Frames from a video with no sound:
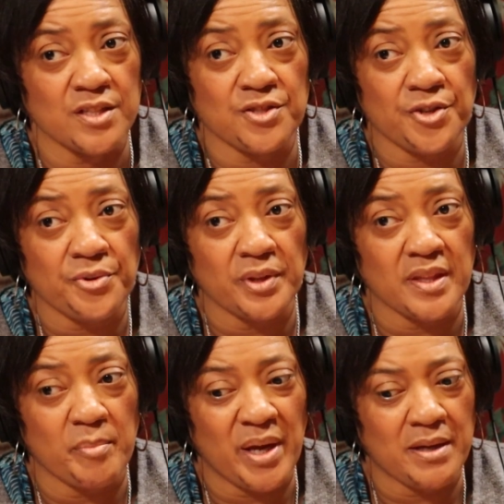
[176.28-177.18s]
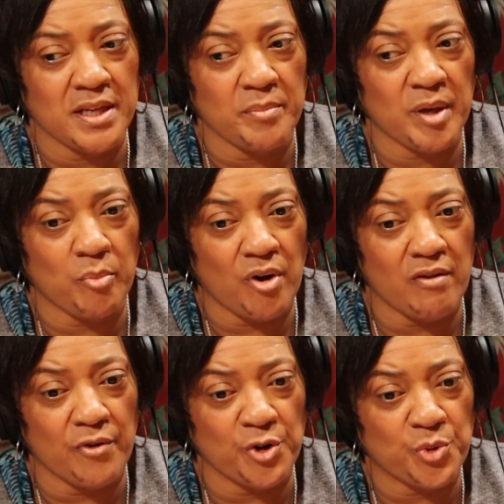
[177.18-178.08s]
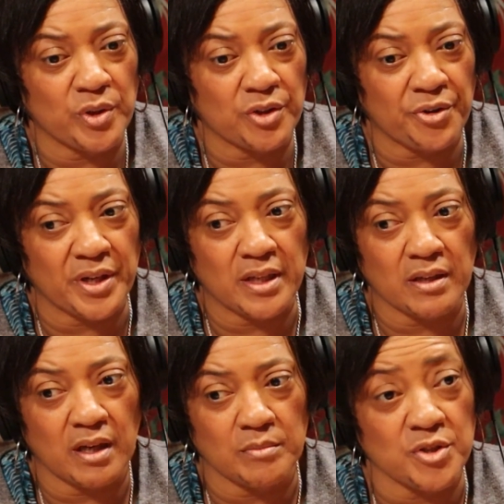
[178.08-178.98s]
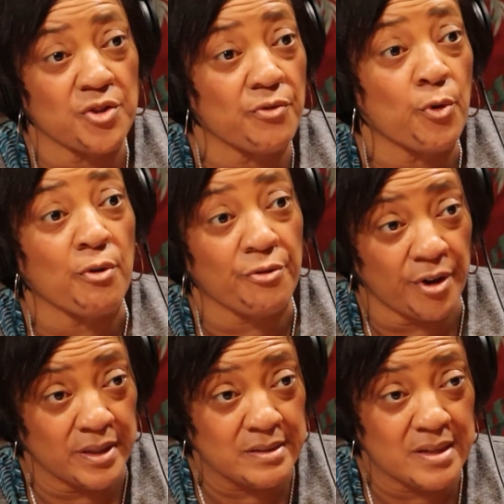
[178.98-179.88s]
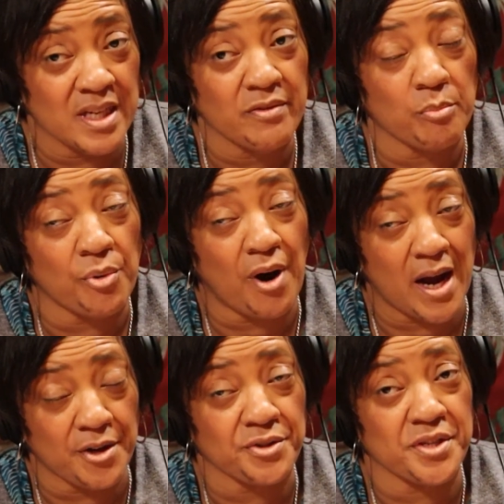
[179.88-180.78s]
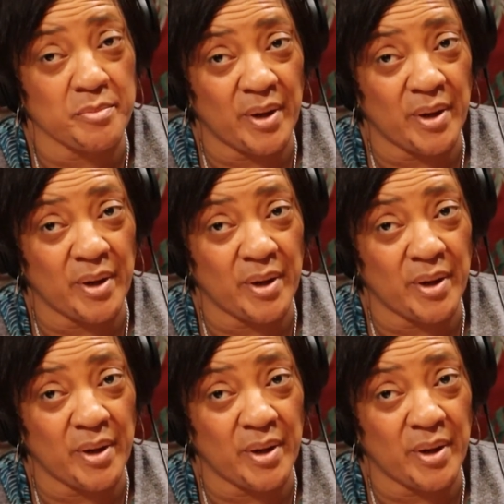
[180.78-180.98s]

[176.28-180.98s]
Certainly the pandemic brought virtual learning to the forefront. And even prior to the